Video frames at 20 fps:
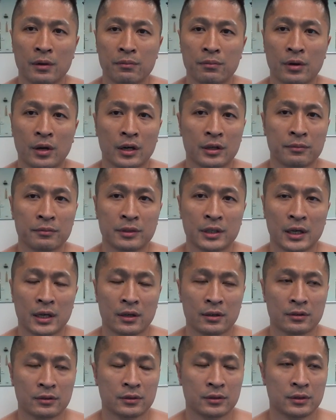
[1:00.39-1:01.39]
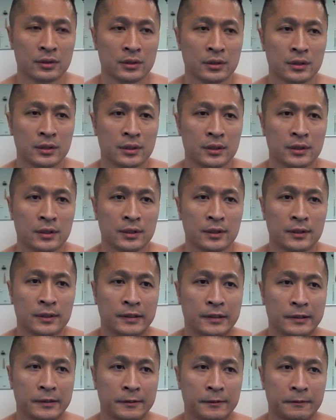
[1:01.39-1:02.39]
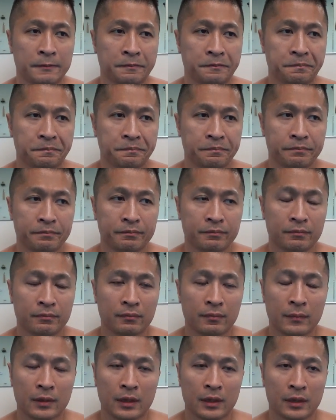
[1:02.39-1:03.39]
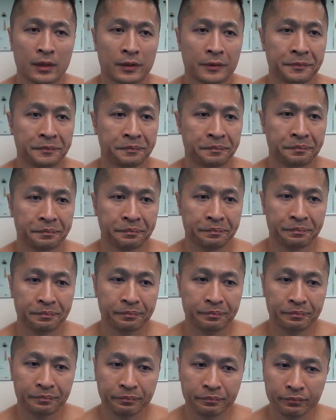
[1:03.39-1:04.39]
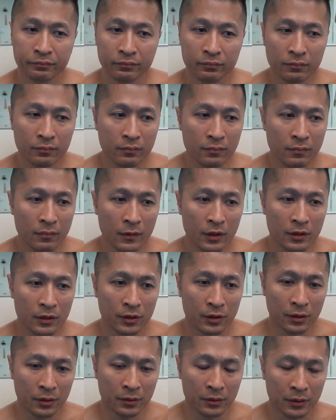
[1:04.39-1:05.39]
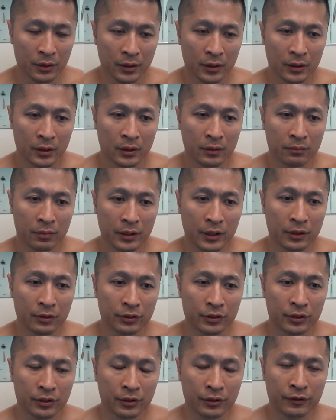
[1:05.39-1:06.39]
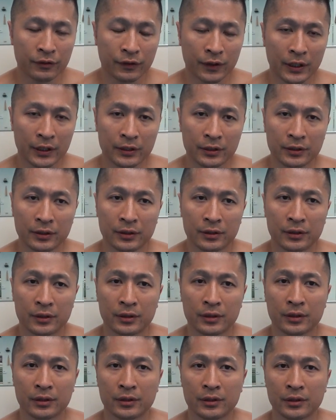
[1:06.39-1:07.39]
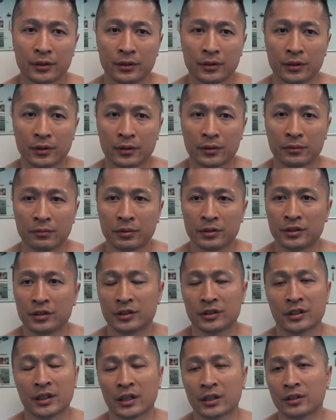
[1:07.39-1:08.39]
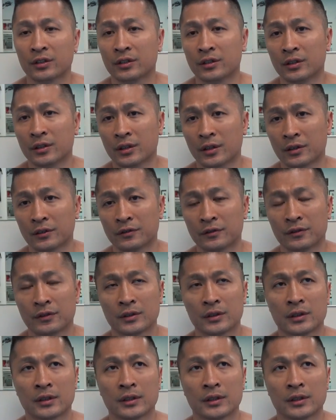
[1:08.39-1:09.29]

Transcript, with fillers: brought him down. Um, and, you know, but he was a good fighter, you know, but just not good enough.